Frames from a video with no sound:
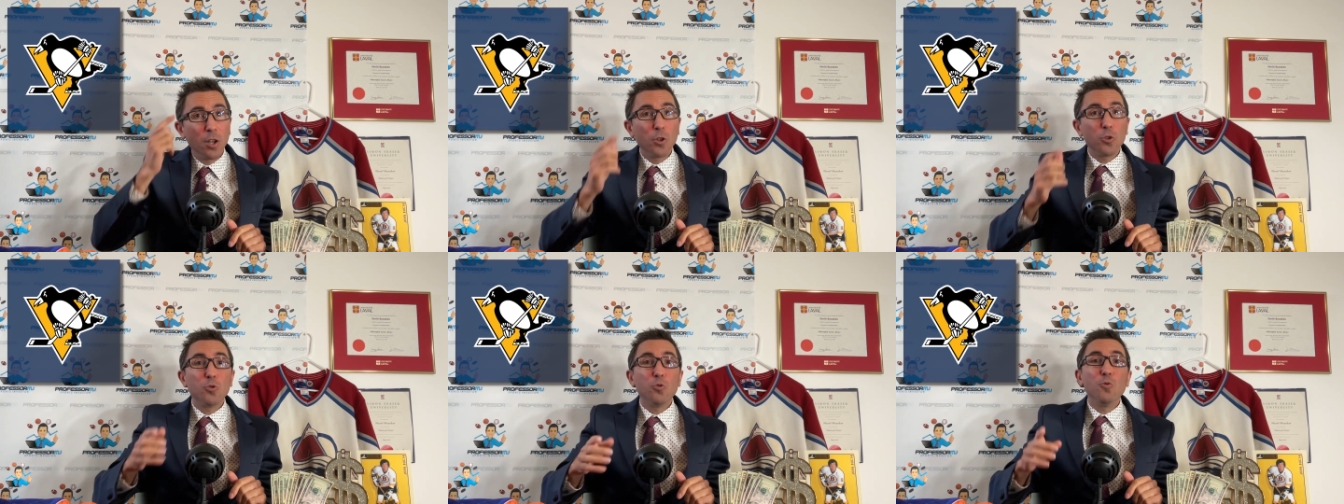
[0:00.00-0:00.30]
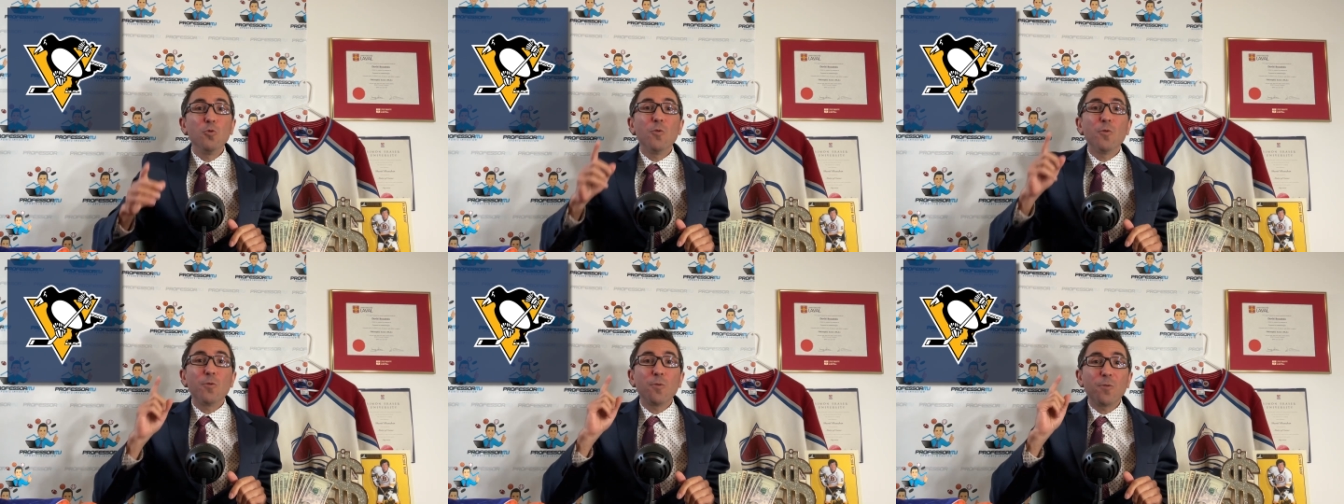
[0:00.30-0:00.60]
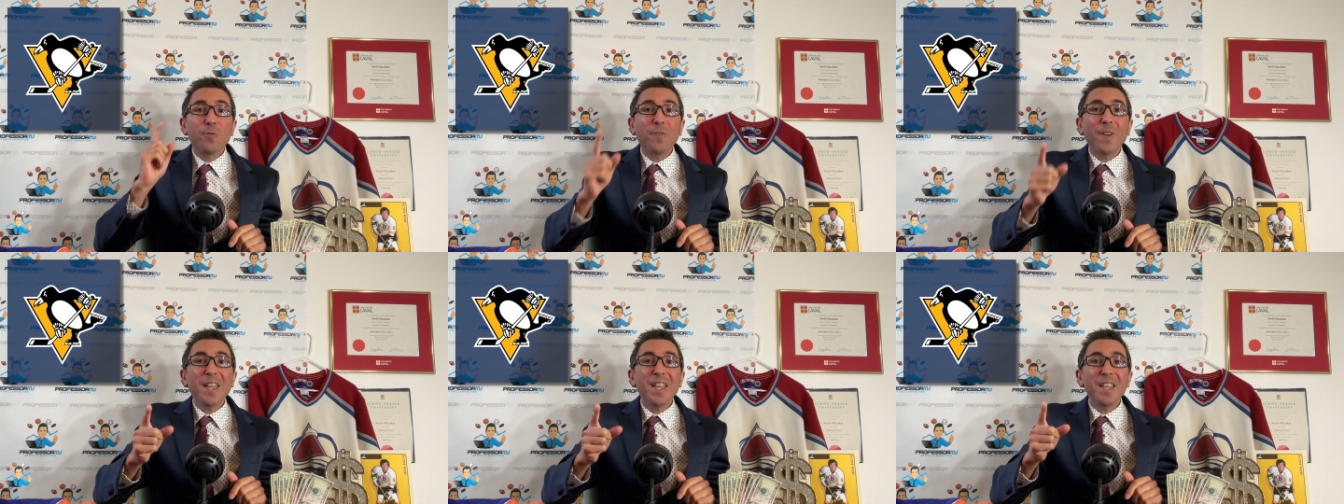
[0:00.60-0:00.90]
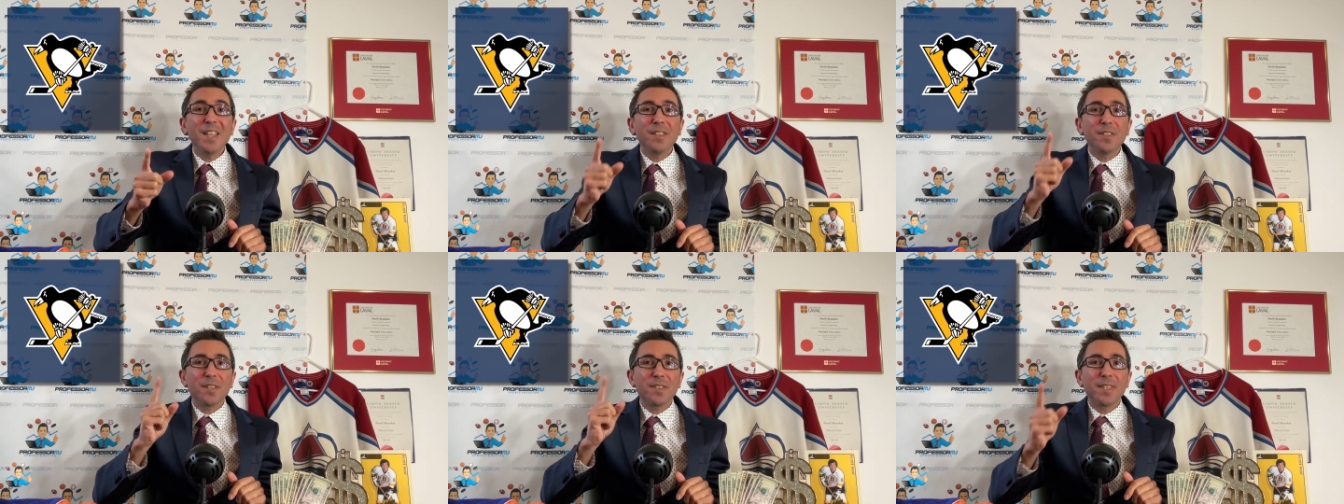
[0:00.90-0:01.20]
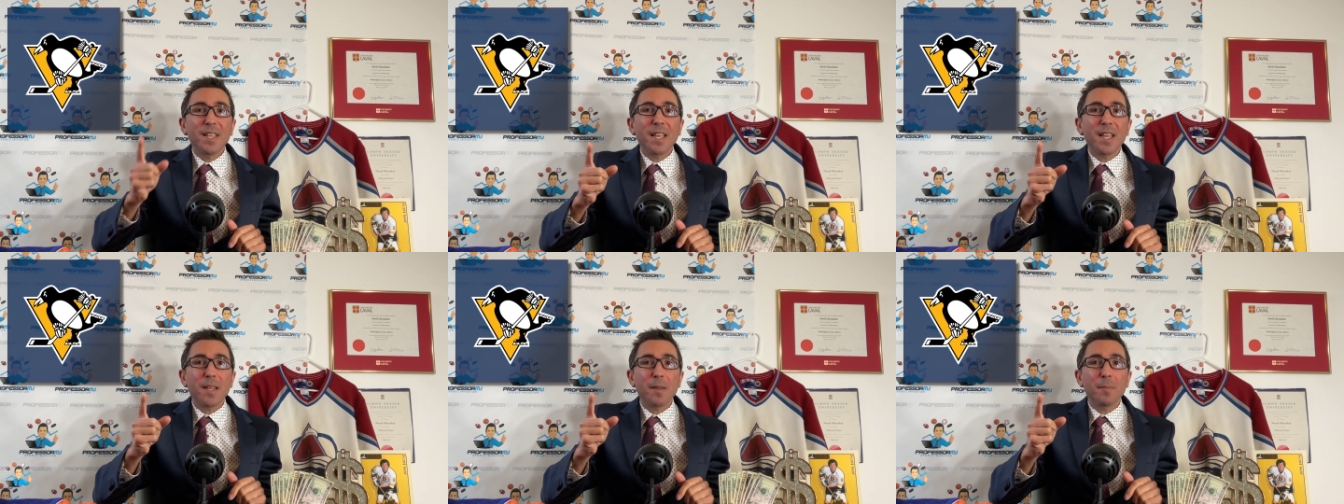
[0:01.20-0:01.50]
to fade
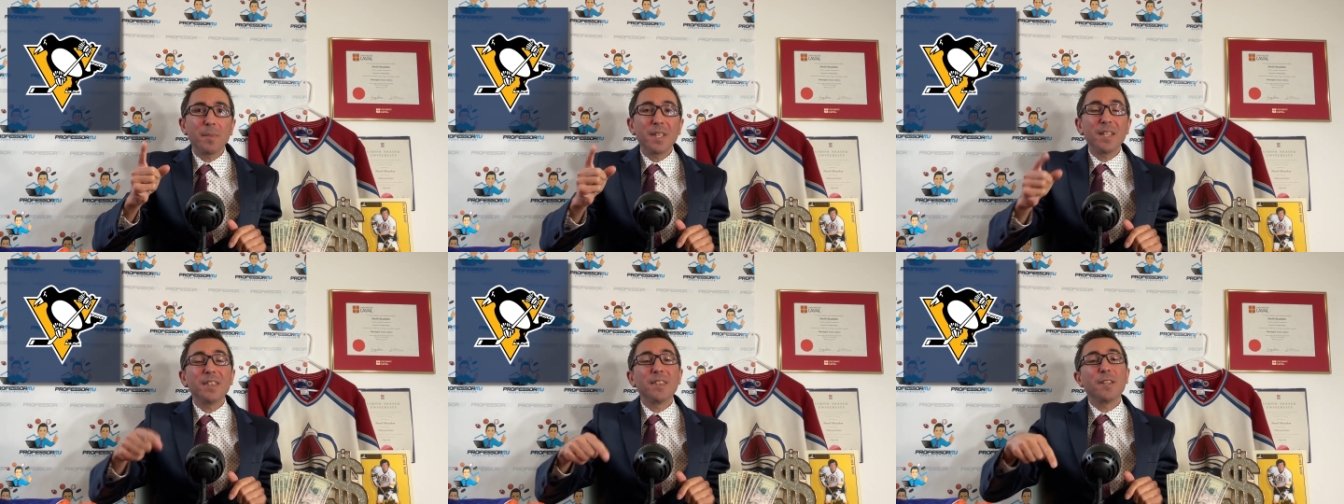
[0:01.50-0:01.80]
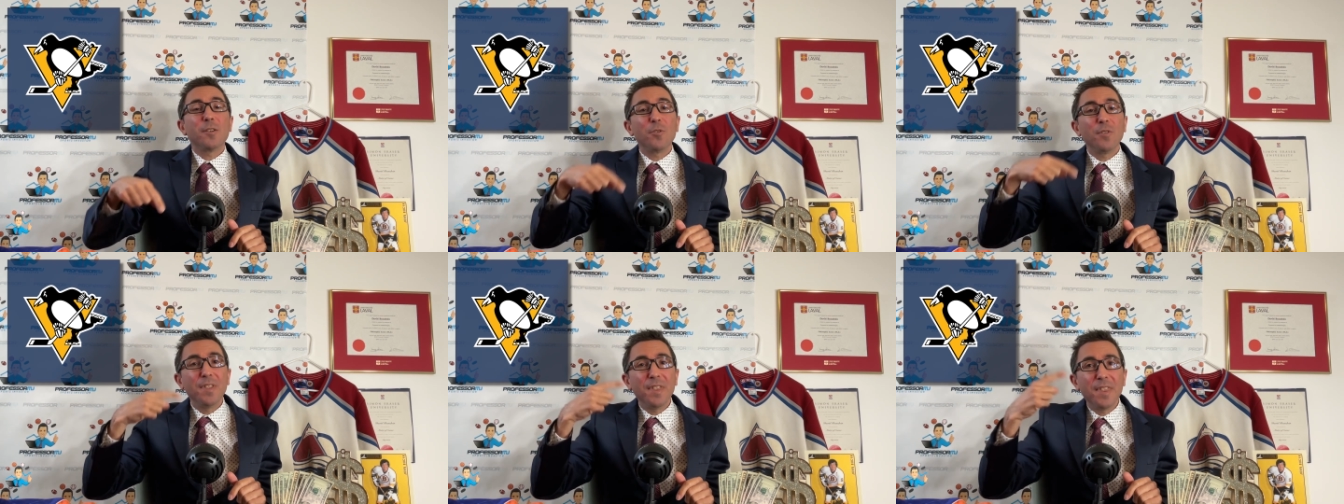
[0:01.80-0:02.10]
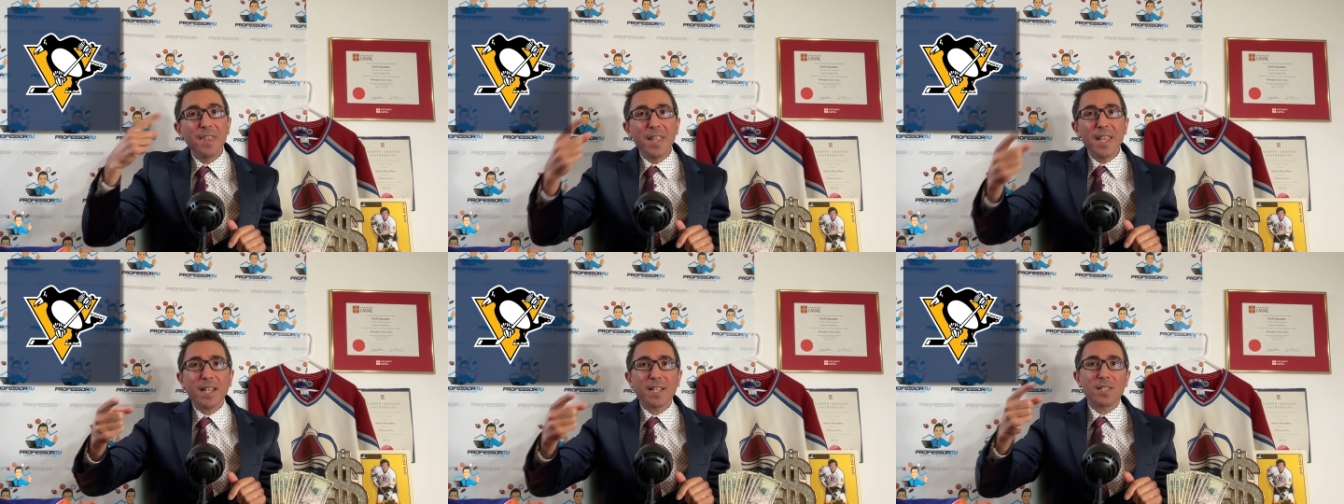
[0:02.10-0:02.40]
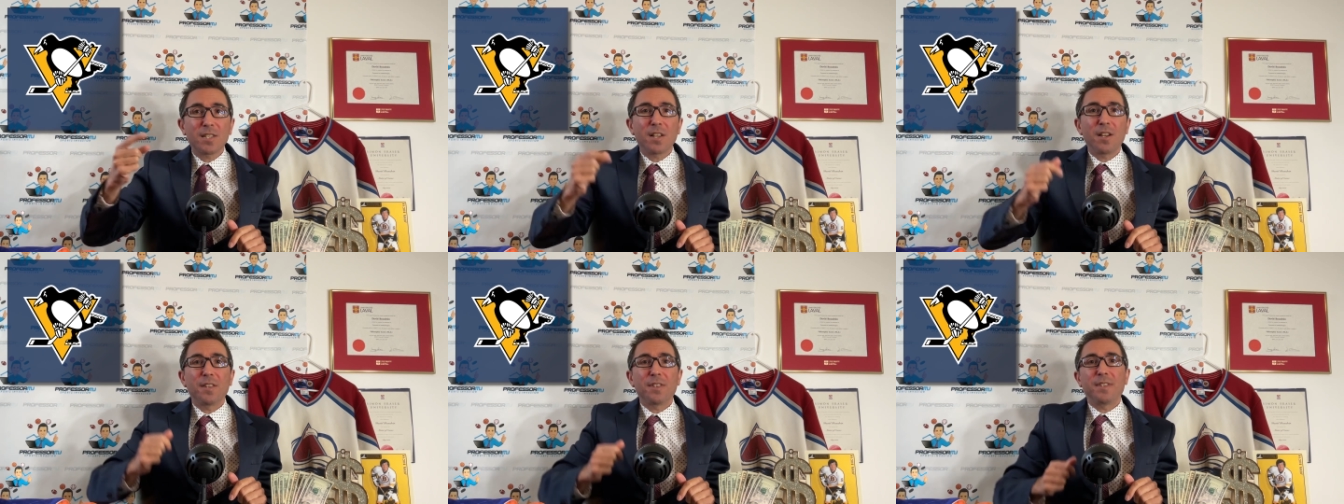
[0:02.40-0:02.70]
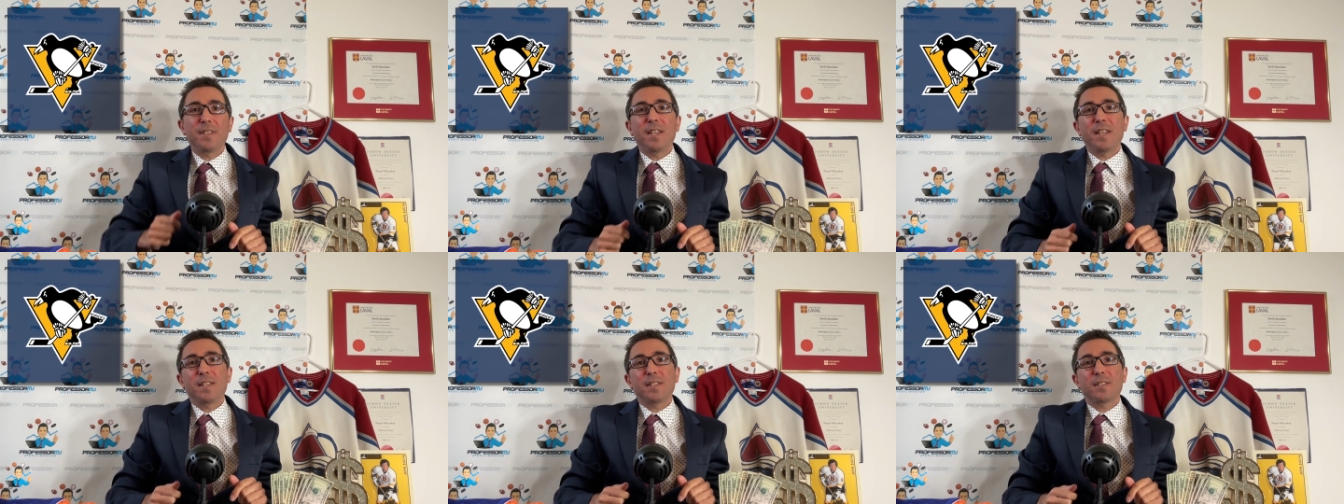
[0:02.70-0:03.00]
them in their next
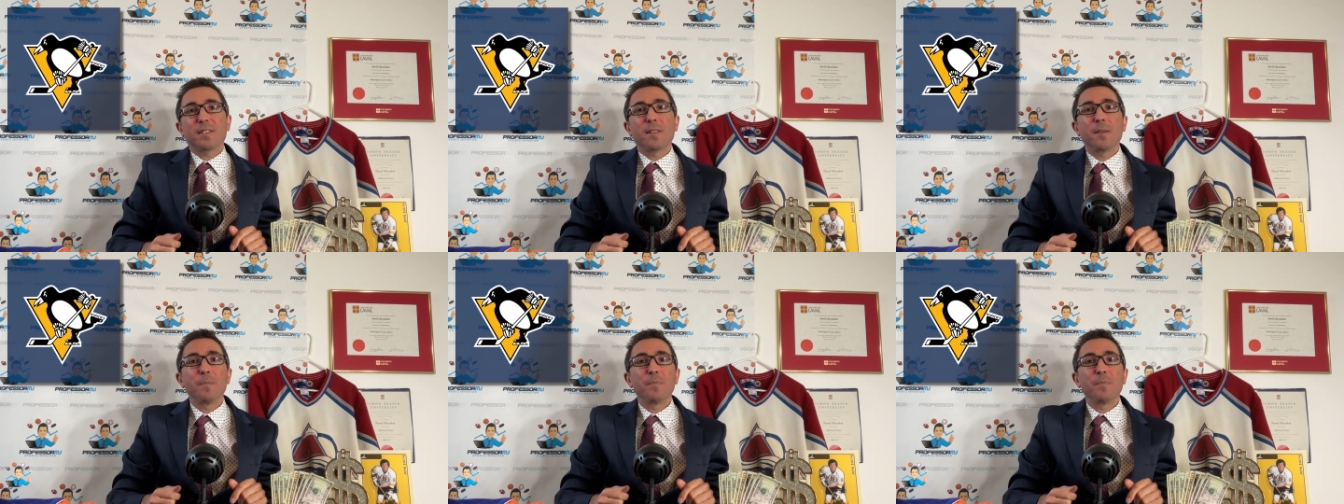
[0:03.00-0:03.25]
contest,